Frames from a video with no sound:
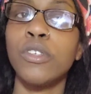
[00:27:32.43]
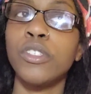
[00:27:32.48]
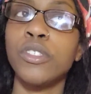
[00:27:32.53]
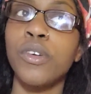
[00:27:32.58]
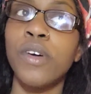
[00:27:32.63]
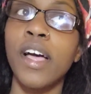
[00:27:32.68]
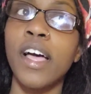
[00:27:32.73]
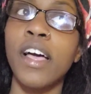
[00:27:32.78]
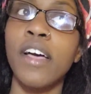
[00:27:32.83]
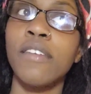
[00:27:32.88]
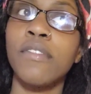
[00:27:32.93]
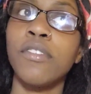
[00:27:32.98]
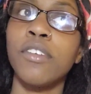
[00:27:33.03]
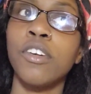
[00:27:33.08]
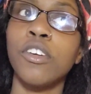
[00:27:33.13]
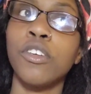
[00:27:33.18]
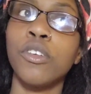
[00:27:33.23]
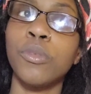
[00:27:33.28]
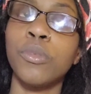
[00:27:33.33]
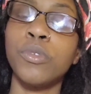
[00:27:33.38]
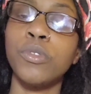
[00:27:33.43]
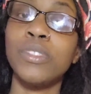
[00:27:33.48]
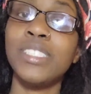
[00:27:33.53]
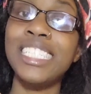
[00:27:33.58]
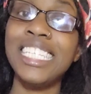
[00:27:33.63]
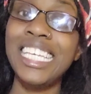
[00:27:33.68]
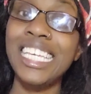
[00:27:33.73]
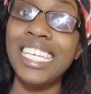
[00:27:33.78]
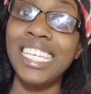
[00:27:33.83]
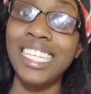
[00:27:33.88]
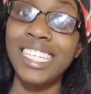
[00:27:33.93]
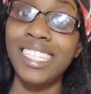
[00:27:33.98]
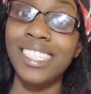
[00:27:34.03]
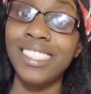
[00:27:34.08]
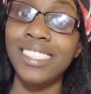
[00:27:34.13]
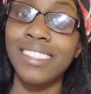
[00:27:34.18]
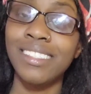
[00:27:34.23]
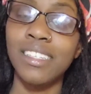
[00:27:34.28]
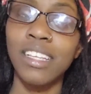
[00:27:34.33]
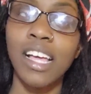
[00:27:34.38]
I also have herbal
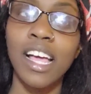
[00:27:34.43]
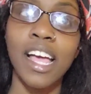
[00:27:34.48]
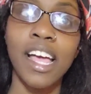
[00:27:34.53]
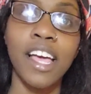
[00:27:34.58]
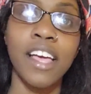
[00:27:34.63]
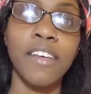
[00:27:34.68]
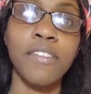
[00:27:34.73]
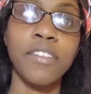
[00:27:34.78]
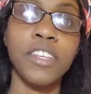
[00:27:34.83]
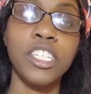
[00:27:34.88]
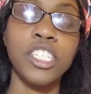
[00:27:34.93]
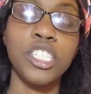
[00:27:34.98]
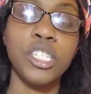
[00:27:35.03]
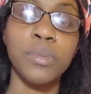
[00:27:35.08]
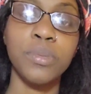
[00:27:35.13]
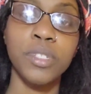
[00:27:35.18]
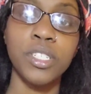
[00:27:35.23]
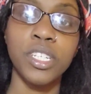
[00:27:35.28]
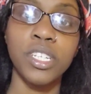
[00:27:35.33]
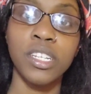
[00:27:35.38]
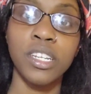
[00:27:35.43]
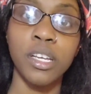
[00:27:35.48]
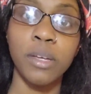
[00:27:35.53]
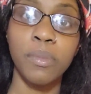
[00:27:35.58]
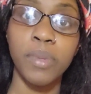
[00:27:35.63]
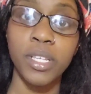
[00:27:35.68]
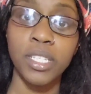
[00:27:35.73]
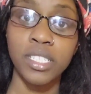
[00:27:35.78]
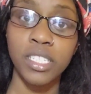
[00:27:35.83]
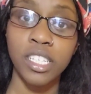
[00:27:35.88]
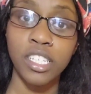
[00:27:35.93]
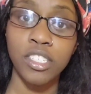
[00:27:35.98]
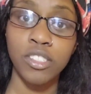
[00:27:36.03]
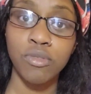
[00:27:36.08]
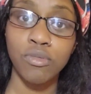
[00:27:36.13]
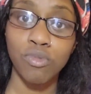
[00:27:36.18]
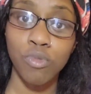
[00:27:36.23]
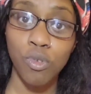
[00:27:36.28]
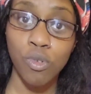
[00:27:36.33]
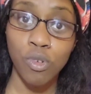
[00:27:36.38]
teas. I have Egyptian
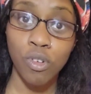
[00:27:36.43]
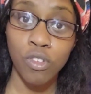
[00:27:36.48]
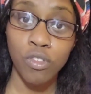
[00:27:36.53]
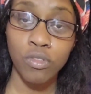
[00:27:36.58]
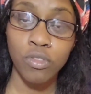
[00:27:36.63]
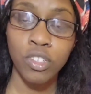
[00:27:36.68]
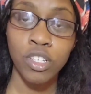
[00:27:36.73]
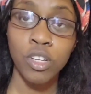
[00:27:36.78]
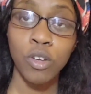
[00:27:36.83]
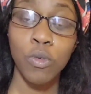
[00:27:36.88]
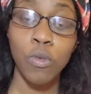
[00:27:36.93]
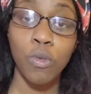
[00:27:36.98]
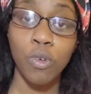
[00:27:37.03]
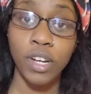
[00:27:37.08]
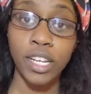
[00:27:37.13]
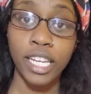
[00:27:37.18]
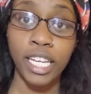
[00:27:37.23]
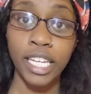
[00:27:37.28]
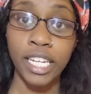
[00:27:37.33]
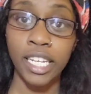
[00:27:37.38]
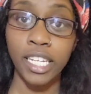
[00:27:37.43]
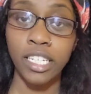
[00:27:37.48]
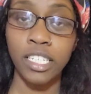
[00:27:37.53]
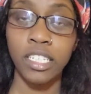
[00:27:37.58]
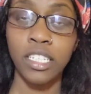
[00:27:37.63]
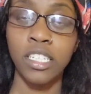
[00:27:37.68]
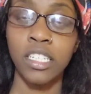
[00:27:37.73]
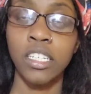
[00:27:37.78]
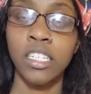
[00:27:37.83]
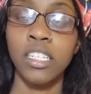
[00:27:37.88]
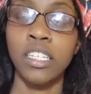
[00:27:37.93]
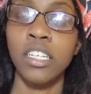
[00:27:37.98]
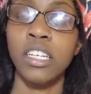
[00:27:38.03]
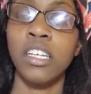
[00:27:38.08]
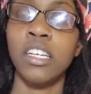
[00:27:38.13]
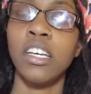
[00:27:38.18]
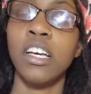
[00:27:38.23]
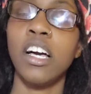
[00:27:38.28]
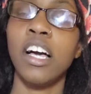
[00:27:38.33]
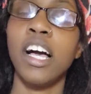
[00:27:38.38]
hibiscus raw, organic.
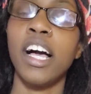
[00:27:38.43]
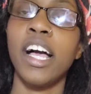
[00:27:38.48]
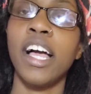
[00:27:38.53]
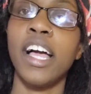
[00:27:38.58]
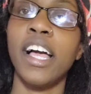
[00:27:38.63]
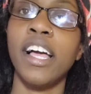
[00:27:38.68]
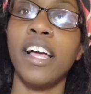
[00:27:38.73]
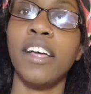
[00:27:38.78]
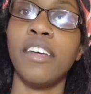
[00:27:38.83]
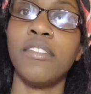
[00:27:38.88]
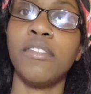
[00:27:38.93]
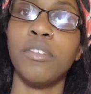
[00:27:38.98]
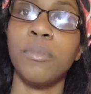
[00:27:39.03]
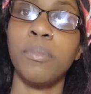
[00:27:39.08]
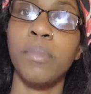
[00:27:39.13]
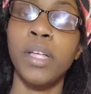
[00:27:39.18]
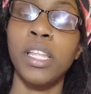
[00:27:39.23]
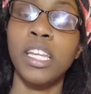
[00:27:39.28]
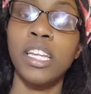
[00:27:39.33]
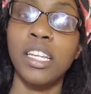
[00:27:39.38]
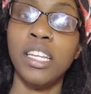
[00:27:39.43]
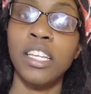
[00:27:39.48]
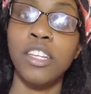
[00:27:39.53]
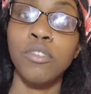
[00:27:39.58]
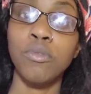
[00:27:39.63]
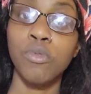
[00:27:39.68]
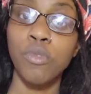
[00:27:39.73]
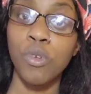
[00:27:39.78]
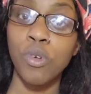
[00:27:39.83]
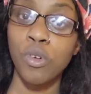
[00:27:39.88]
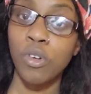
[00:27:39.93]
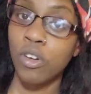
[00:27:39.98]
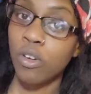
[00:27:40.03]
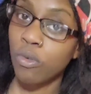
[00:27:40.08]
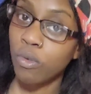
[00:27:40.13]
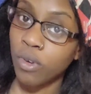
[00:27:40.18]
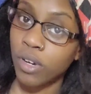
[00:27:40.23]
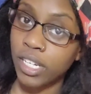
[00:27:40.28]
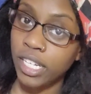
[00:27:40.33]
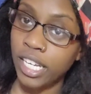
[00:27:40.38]
I have motherland
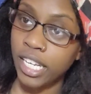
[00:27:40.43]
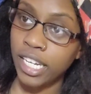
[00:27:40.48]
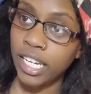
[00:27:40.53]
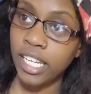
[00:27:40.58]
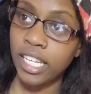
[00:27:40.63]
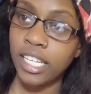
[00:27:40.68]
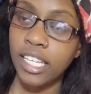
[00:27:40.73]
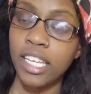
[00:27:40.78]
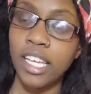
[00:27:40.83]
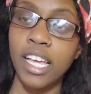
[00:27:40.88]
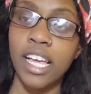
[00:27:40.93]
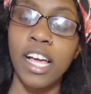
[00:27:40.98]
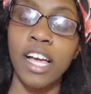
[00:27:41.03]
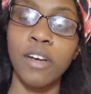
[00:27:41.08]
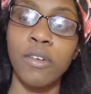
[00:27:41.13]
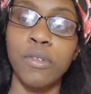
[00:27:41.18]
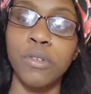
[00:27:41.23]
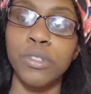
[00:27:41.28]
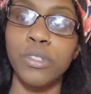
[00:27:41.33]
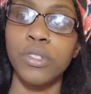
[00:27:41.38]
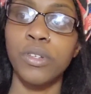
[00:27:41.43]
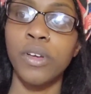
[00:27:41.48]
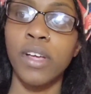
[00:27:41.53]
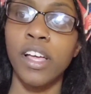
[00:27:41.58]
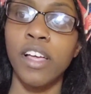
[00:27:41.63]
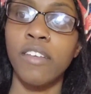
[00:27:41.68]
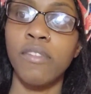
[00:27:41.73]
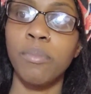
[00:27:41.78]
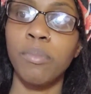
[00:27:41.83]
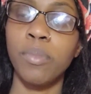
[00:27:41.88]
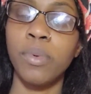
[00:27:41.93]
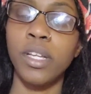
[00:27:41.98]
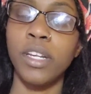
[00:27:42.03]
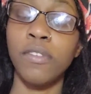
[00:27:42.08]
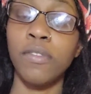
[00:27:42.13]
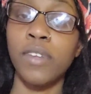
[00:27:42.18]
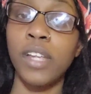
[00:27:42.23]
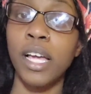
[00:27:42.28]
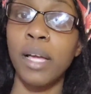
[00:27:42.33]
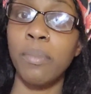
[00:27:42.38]
raw, organic. I also
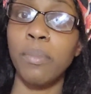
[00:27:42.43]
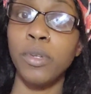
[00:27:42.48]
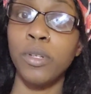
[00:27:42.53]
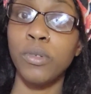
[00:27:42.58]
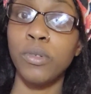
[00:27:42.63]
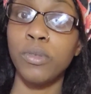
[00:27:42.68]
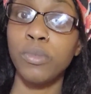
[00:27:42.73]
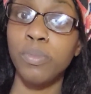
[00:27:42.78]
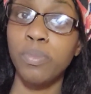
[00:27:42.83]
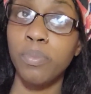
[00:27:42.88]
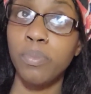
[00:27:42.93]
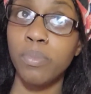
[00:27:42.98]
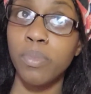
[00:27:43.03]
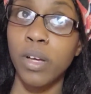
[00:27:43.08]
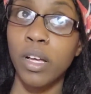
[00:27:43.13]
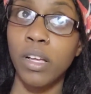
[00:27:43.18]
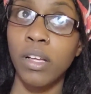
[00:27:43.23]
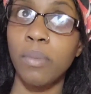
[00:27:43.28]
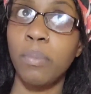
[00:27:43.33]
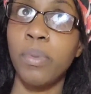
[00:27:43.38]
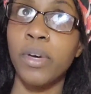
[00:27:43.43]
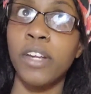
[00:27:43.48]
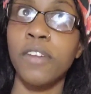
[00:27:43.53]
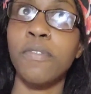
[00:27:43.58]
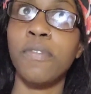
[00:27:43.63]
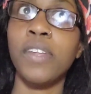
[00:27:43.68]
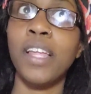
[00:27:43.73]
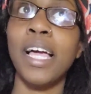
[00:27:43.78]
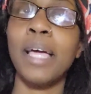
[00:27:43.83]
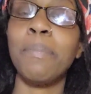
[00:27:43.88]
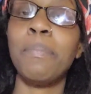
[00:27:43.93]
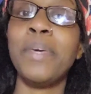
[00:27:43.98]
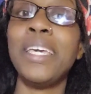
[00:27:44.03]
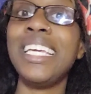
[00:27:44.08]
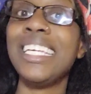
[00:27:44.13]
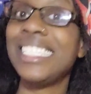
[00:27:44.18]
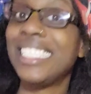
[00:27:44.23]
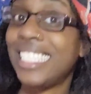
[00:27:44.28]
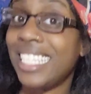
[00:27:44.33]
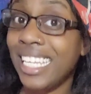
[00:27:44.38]
have butterfly blue, uh, butterfly
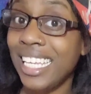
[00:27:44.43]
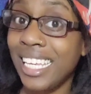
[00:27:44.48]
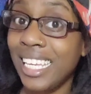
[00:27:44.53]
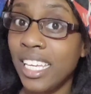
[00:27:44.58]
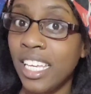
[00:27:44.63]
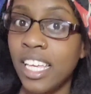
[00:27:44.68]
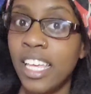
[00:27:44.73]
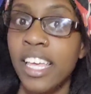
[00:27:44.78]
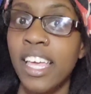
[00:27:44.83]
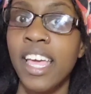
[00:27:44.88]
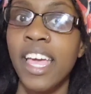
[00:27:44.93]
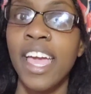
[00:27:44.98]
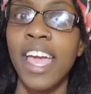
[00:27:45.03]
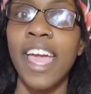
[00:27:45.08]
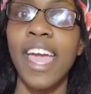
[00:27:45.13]
pea tea,